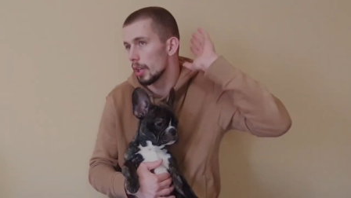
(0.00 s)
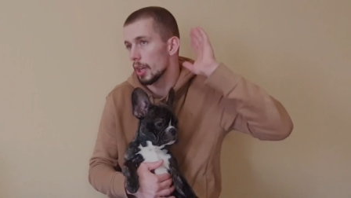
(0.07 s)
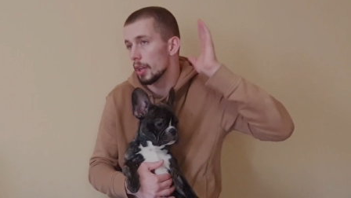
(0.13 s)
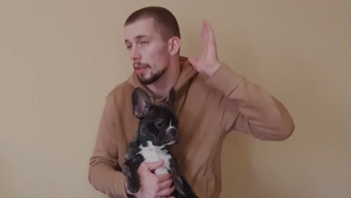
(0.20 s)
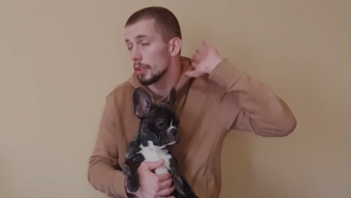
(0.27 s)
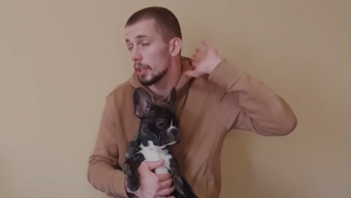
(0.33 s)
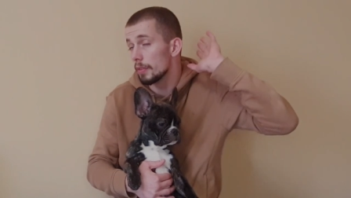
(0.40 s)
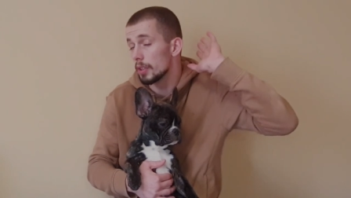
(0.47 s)

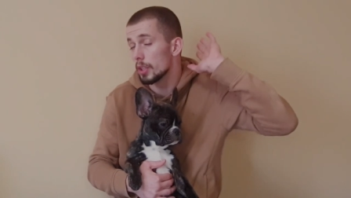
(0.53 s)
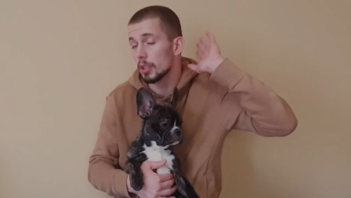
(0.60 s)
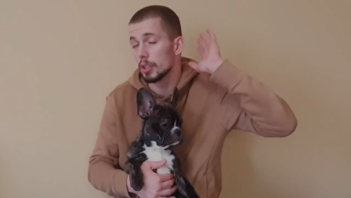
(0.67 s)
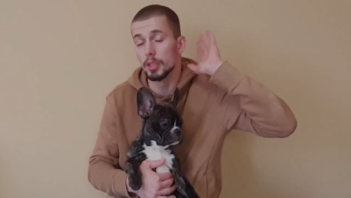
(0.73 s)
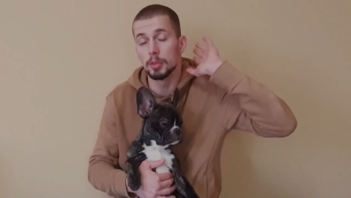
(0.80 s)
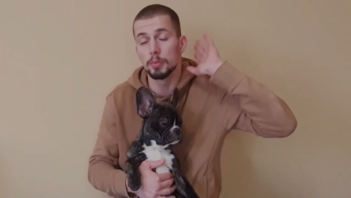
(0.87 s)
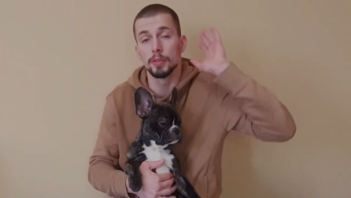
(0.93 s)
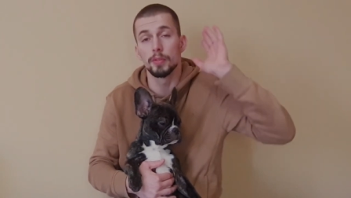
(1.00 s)
have never
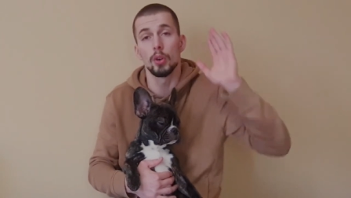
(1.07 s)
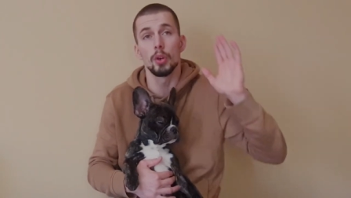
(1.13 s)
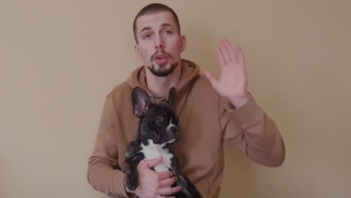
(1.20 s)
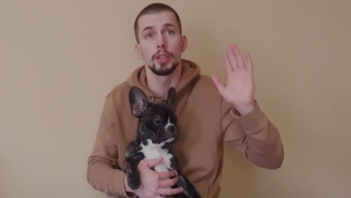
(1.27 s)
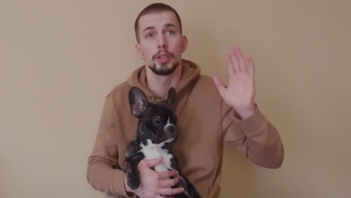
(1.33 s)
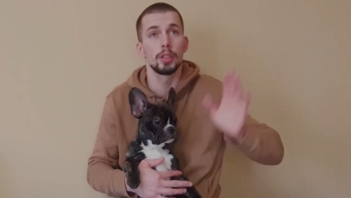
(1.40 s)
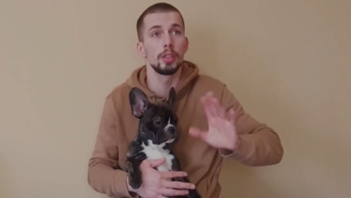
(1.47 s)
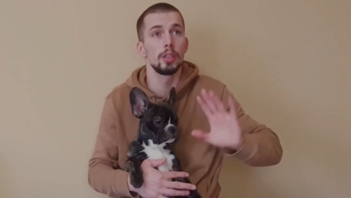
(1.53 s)
heard before,
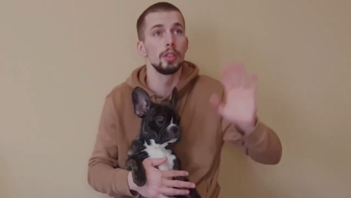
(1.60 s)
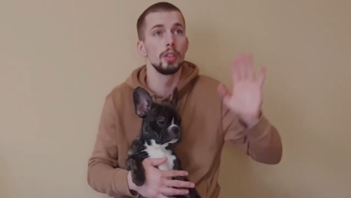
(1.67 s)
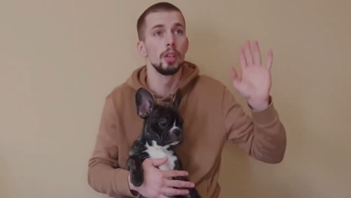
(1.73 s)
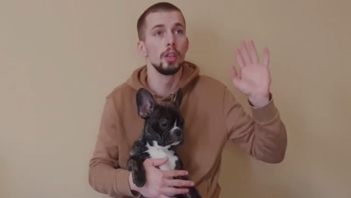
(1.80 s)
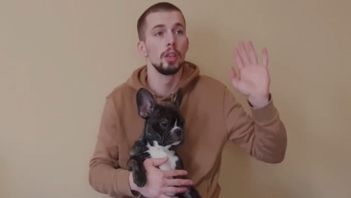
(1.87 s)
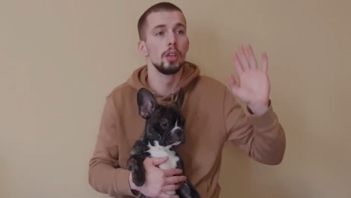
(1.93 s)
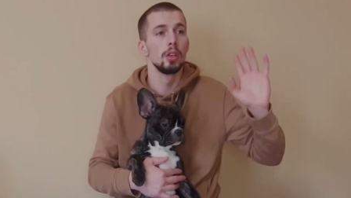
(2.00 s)
and he